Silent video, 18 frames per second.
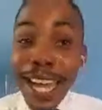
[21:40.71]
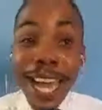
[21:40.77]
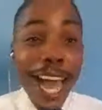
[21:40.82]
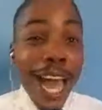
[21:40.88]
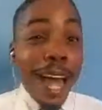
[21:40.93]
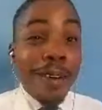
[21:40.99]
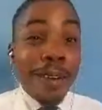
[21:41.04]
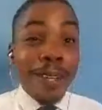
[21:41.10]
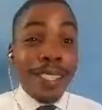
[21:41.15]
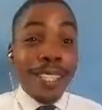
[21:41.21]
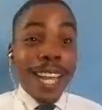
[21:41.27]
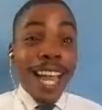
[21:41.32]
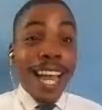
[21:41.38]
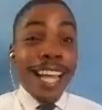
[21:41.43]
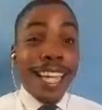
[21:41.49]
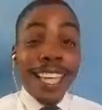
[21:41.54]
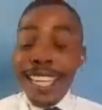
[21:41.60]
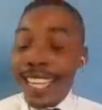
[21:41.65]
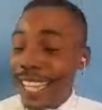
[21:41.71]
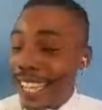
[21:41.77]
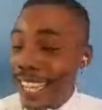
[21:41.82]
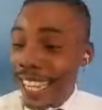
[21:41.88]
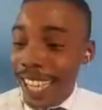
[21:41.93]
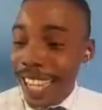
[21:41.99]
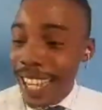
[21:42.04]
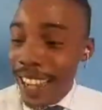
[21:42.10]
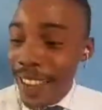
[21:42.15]
I was like,
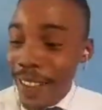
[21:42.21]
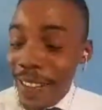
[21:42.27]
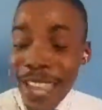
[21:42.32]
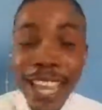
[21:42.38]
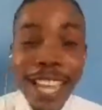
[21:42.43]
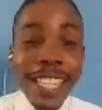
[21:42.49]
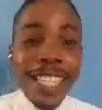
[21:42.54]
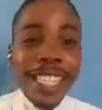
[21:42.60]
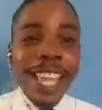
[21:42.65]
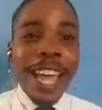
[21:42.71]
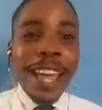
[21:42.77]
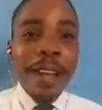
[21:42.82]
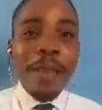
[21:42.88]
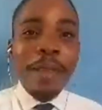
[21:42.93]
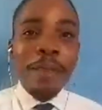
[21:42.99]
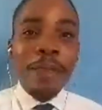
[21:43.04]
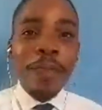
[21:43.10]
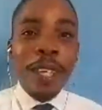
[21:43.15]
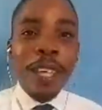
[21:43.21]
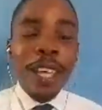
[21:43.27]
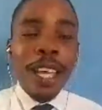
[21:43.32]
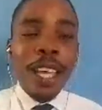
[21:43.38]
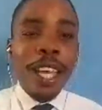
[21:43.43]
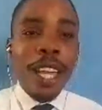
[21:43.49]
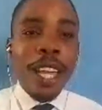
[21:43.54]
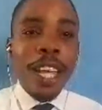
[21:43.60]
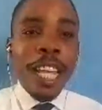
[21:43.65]
it's
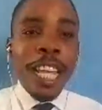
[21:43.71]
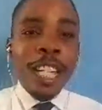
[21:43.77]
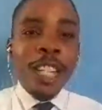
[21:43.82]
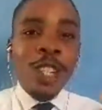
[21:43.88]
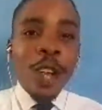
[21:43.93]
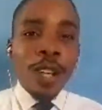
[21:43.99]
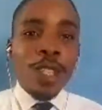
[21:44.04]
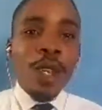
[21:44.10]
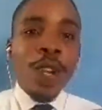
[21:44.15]
just